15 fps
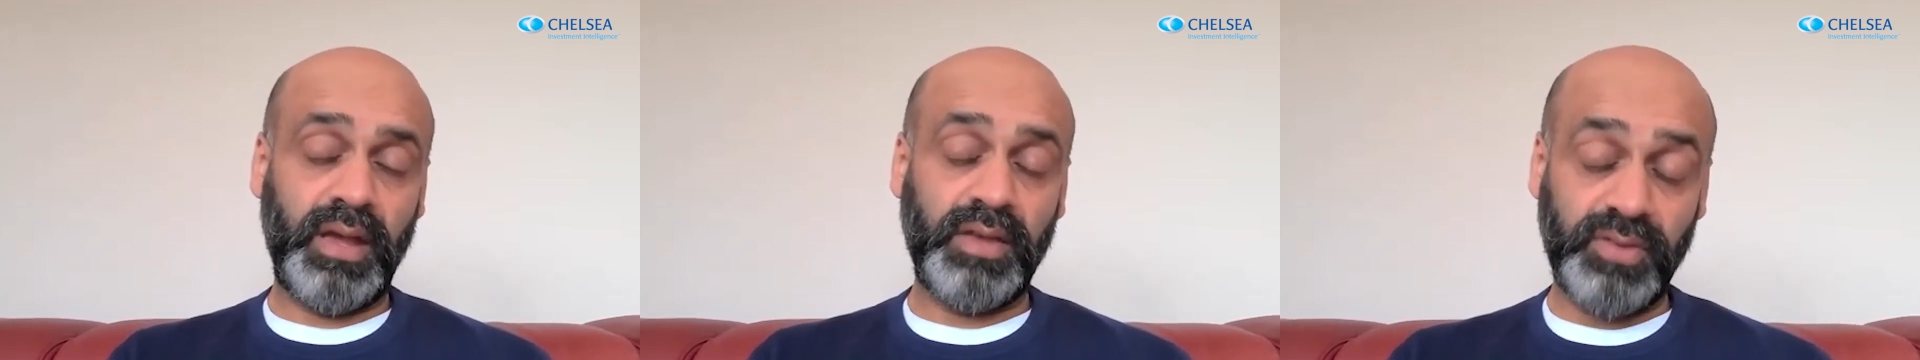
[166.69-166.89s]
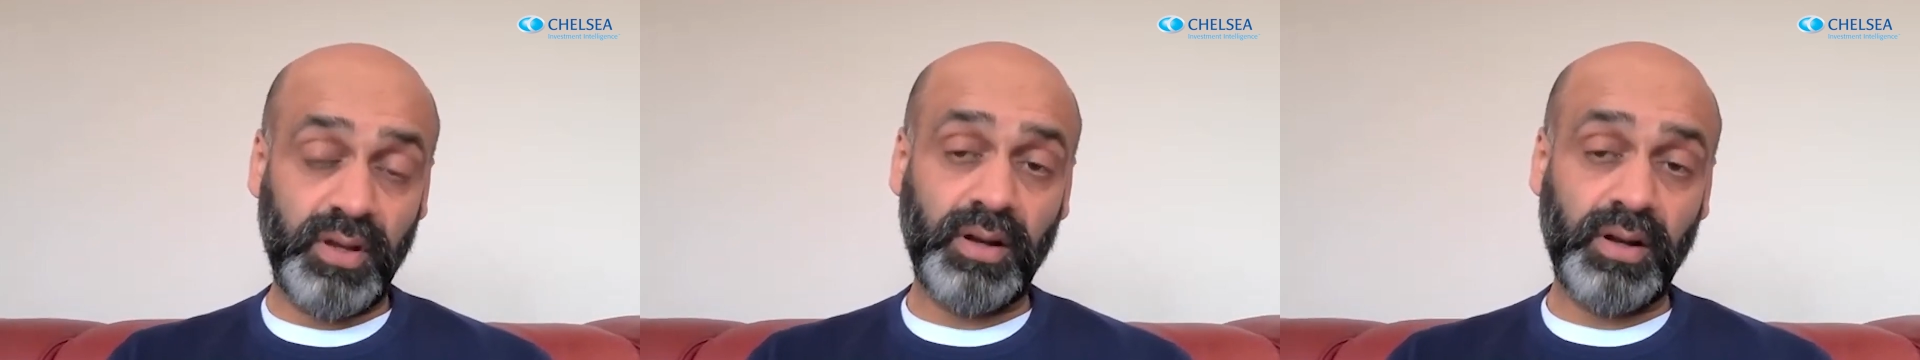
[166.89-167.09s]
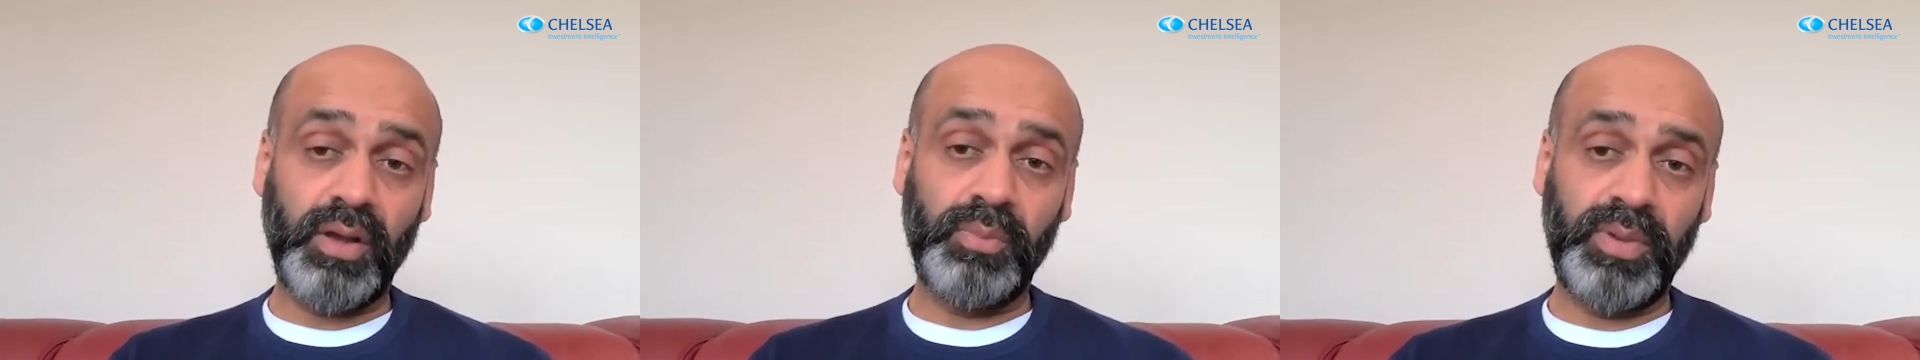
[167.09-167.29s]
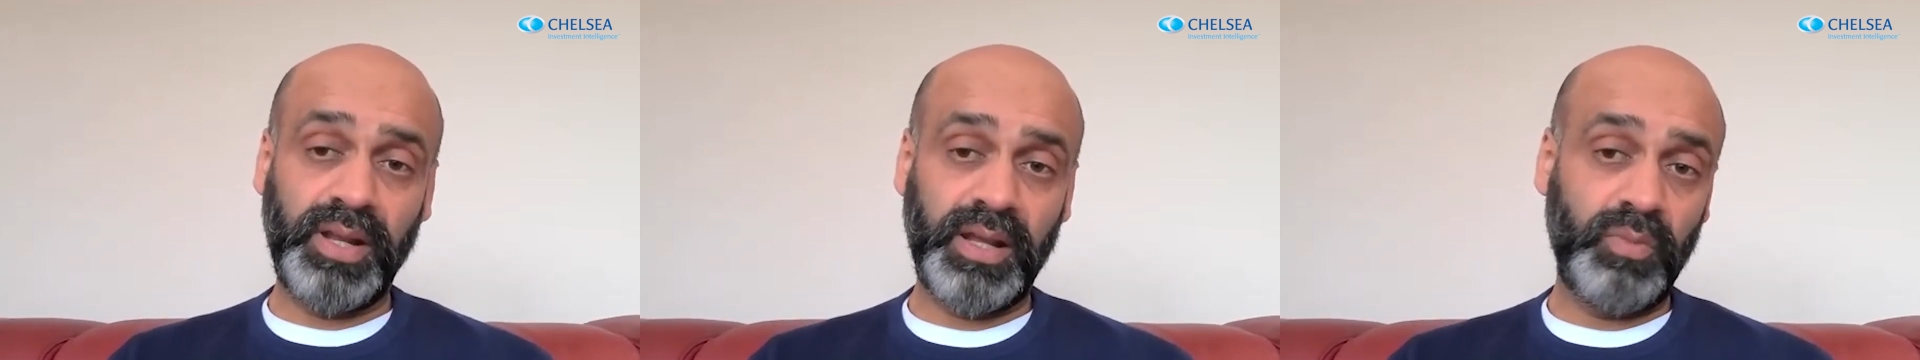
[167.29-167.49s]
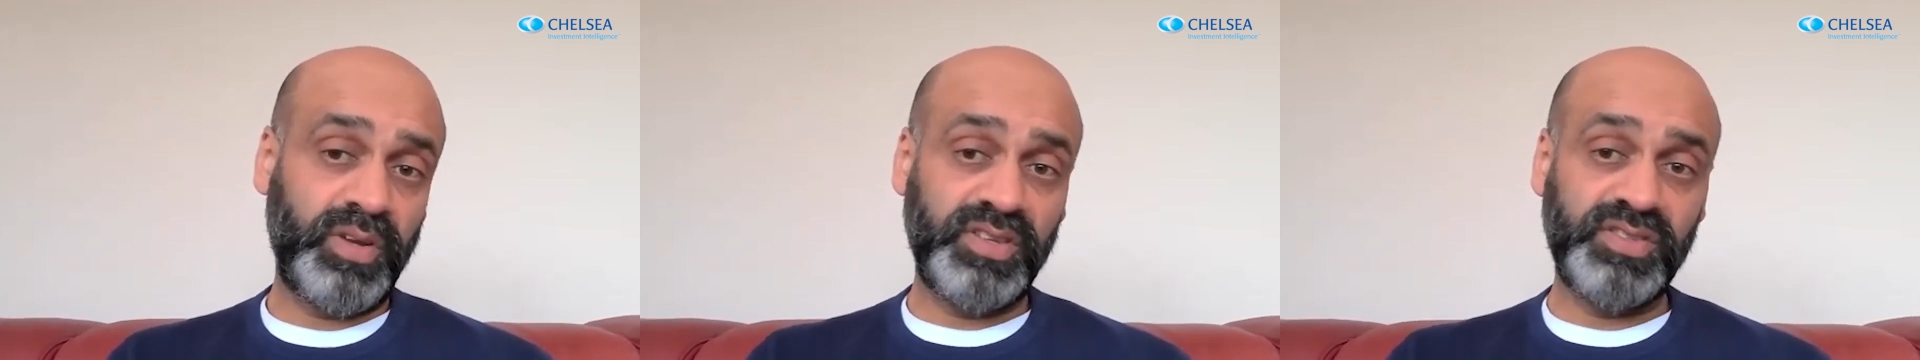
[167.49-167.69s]
as in
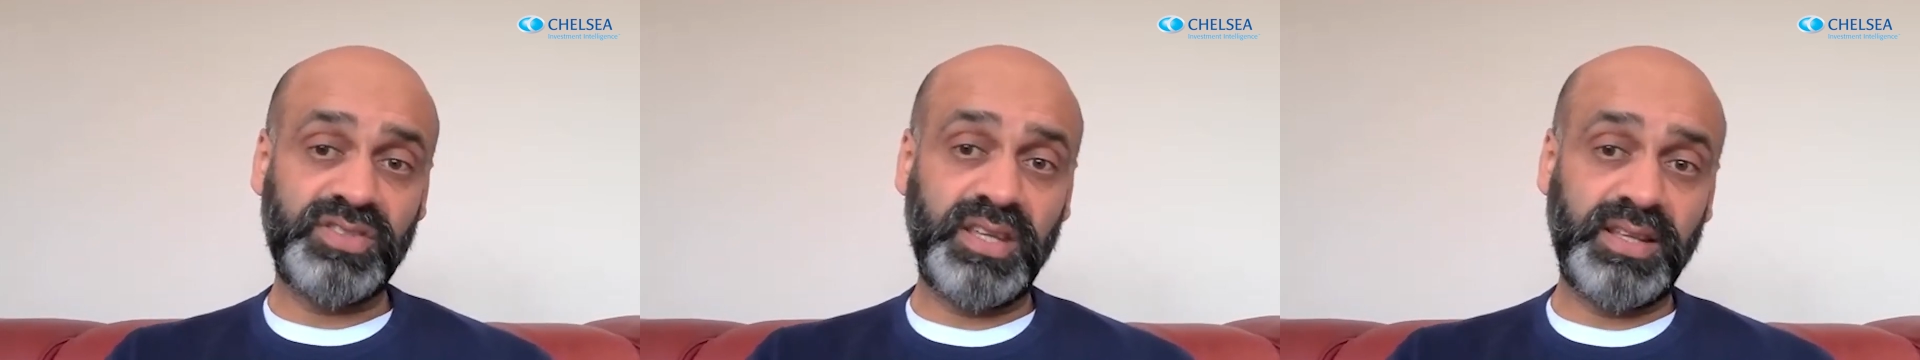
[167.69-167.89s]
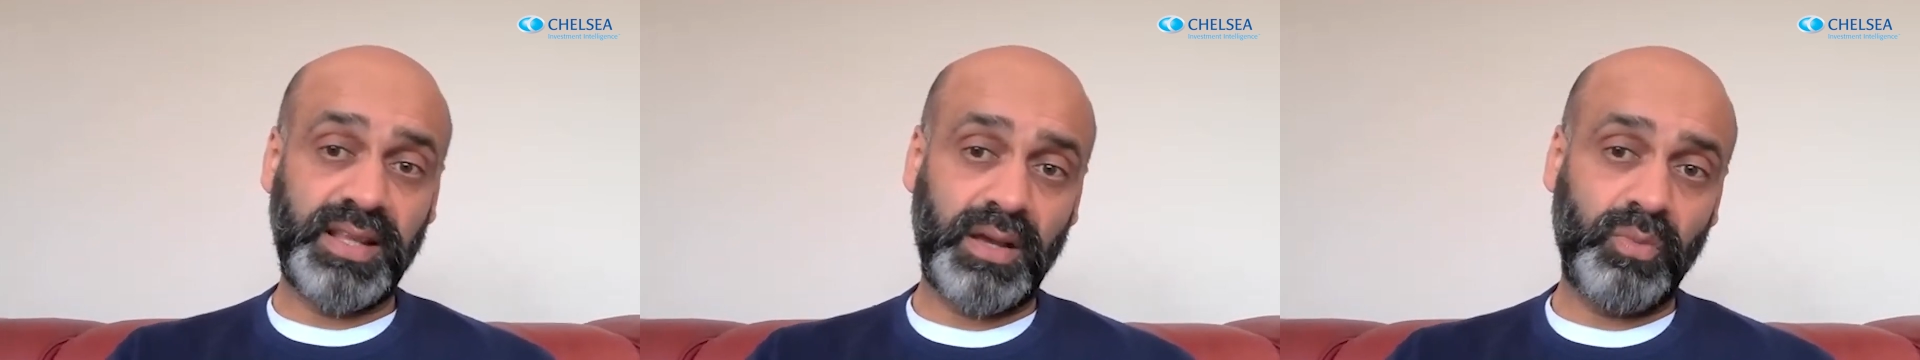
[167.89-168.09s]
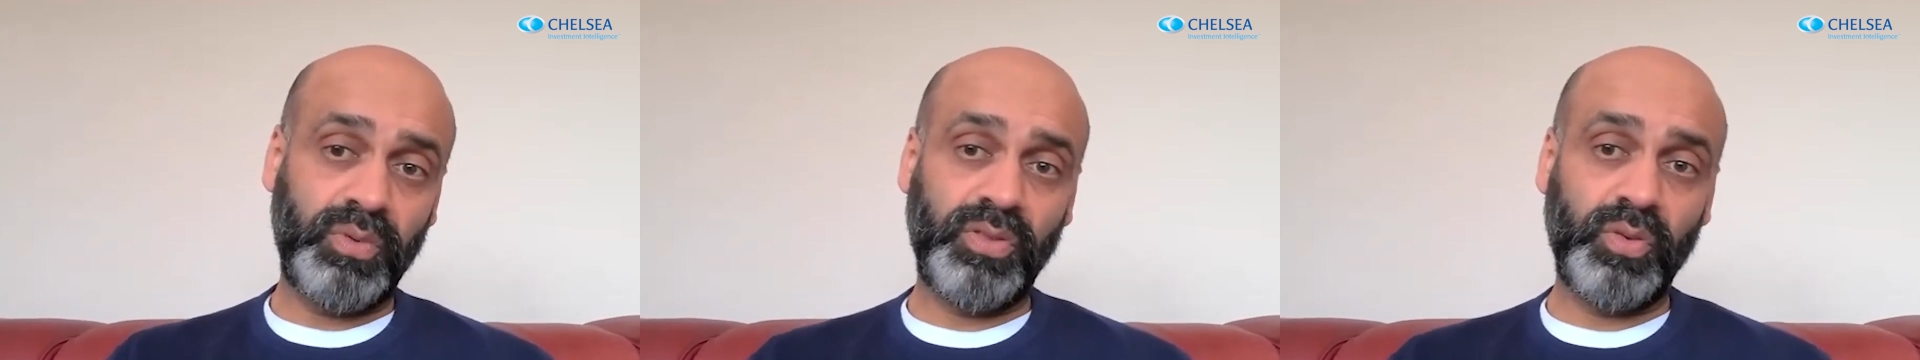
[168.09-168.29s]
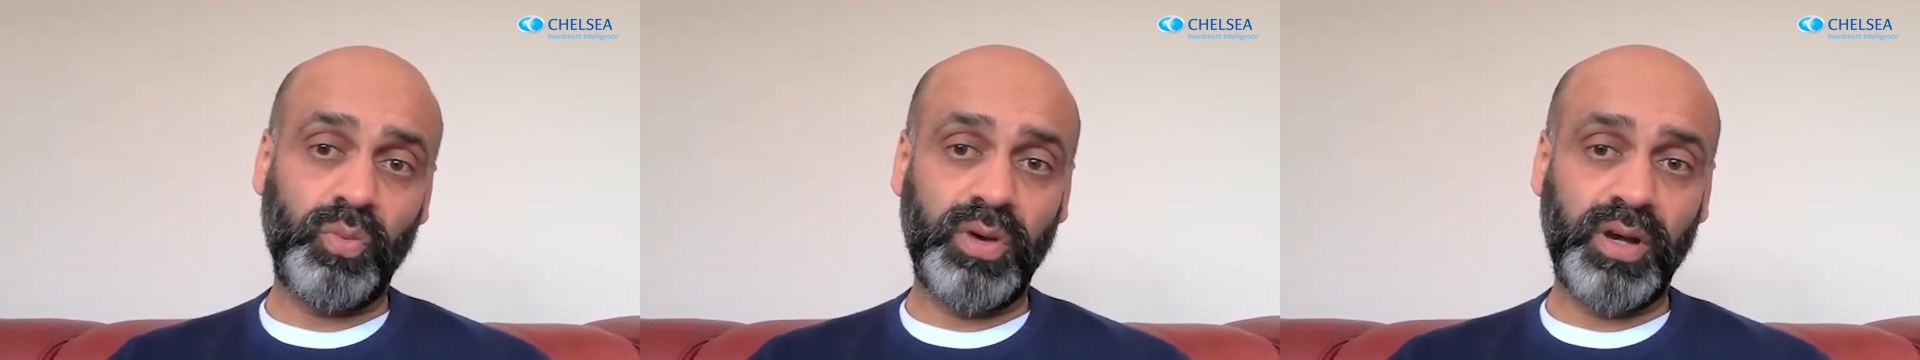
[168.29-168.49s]
globally, and we can see that with the